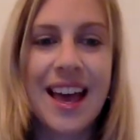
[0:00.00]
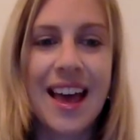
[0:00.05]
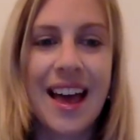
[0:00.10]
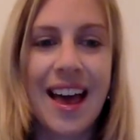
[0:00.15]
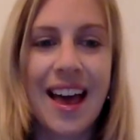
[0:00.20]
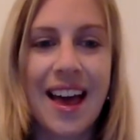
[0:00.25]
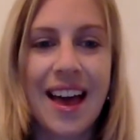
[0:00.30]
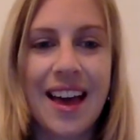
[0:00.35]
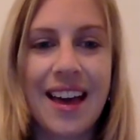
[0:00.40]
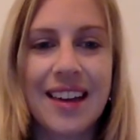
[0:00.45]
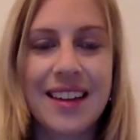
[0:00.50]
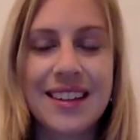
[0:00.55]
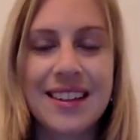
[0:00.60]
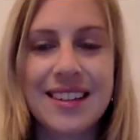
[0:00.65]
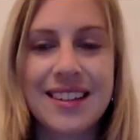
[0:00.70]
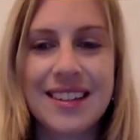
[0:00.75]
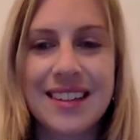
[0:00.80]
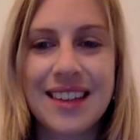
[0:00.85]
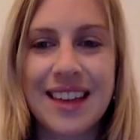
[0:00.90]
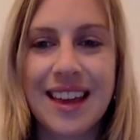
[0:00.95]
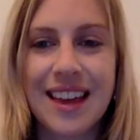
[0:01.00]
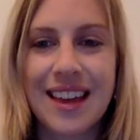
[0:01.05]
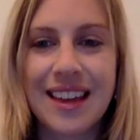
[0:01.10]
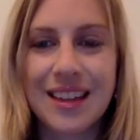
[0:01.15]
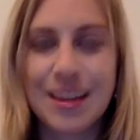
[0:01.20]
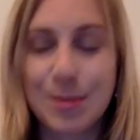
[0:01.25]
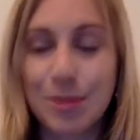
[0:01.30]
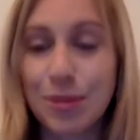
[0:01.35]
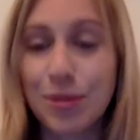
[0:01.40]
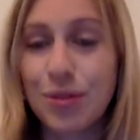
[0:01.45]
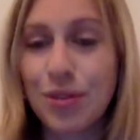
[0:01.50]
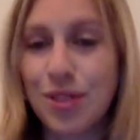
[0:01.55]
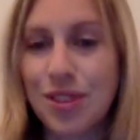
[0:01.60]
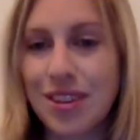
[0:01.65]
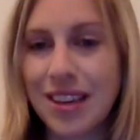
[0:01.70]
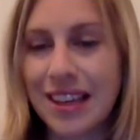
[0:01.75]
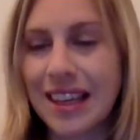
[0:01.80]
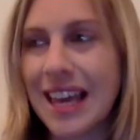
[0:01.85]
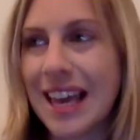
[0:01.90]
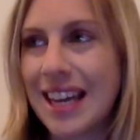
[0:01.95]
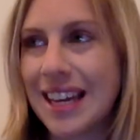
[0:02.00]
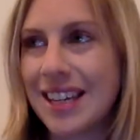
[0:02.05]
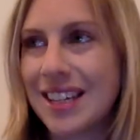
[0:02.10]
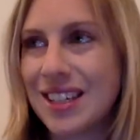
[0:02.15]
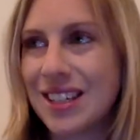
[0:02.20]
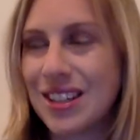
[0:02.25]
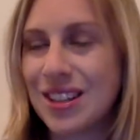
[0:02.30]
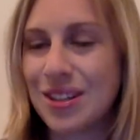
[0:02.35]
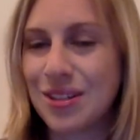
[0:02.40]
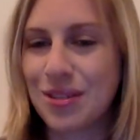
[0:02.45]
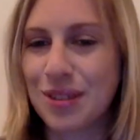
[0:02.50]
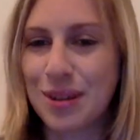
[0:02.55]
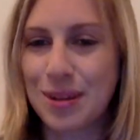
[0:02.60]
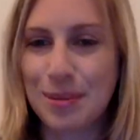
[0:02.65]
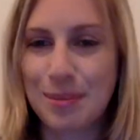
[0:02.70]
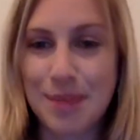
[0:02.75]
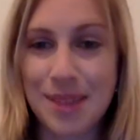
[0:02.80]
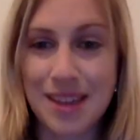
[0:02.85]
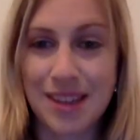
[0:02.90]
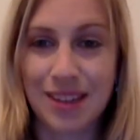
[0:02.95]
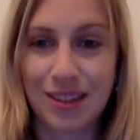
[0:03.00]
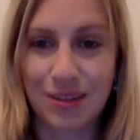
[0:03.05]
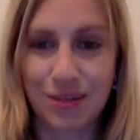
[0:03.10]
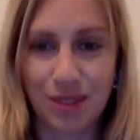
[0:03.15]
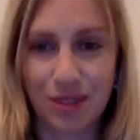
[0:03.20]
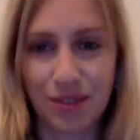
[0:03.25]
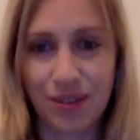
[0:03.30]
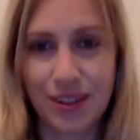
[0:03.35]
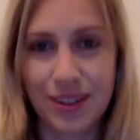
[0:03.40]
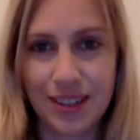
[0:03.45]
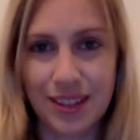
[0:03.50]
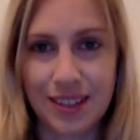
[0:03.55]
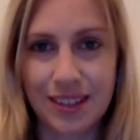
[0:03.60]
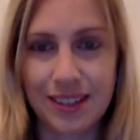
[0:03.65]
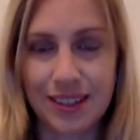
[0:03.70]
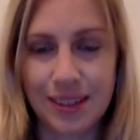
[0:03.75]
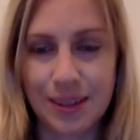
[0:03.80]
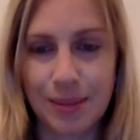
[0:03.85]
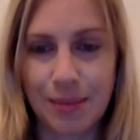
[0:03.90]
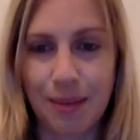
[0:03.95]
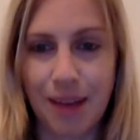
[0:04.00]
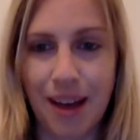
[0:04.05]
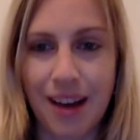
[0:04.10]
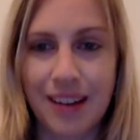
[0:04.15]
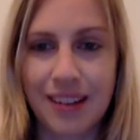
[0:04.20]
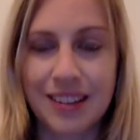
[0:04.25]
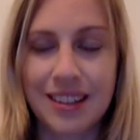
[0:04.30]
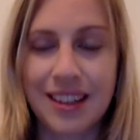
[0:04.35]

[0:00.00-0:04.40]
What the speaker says: and before you can get into the real meat of what physics is about.